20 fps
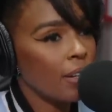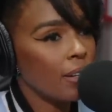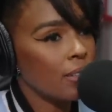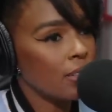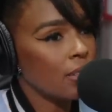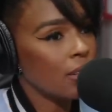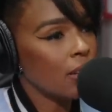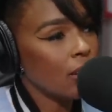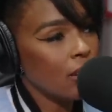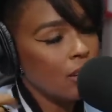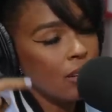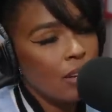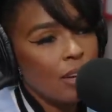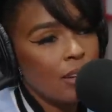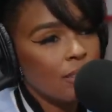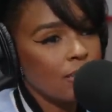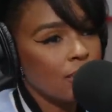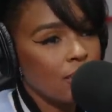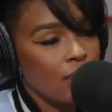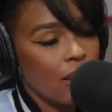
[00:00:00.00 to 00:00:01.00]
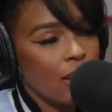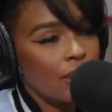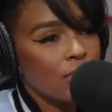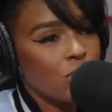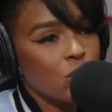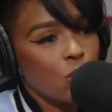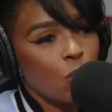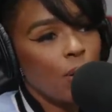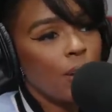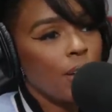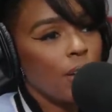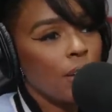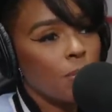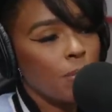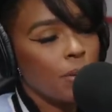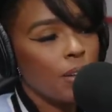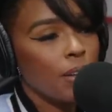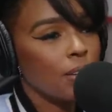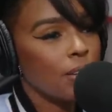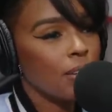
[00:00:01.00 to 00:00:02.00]
and and and scream.
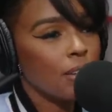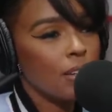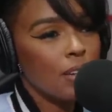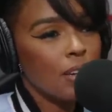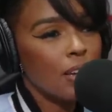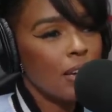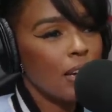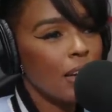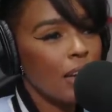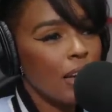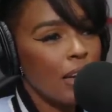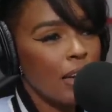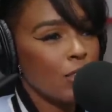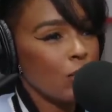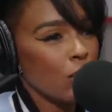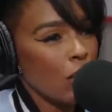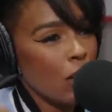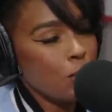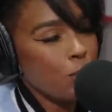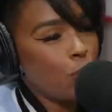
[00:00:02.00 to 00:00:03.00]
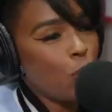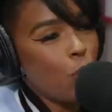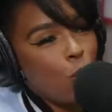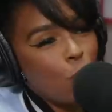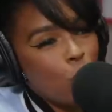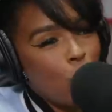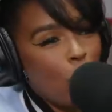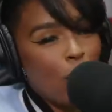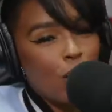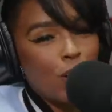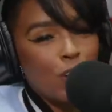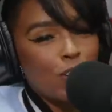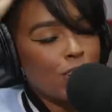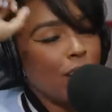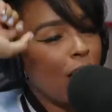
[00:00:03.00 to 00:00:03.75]
Like you and, don't know what you're doing and, from one night to the water. next.